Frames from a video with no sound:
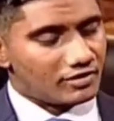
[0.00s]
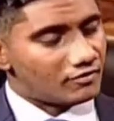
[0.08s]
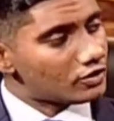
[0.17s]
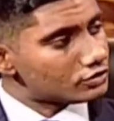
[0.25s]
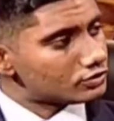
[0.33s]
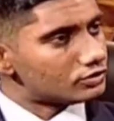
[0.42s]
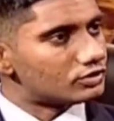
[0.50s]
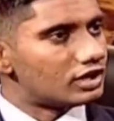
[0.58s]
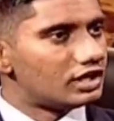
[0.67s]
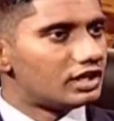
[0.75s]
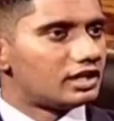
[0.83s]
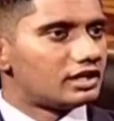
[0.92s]
I want to
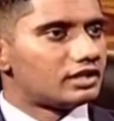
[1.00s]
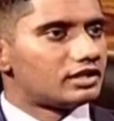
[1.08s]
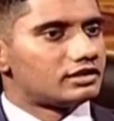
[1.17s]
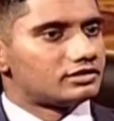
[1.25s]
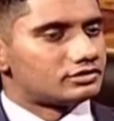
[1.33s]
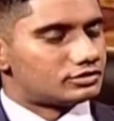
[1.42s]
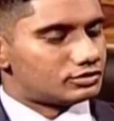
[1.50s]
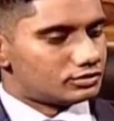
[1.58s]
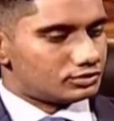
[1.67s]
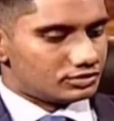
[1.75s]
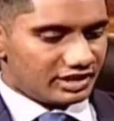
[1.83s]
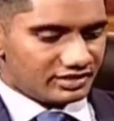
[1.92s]

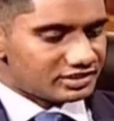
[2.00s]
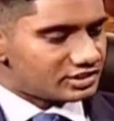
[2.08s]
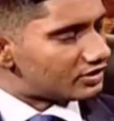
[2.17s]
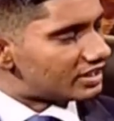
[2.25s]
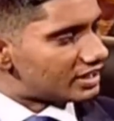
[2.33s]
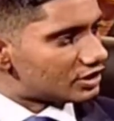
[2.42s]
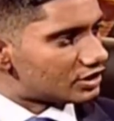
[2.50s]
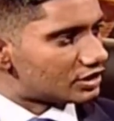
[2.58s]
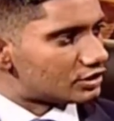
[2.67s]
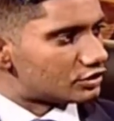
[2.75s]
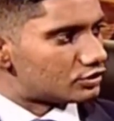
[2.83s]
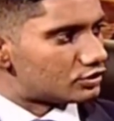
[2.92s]
to divert your
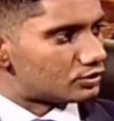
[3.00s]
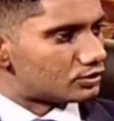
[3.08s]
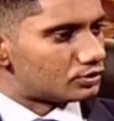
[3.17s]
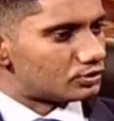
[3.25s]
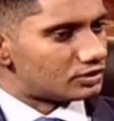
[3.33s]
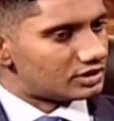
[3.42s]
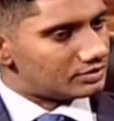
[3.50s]
attention to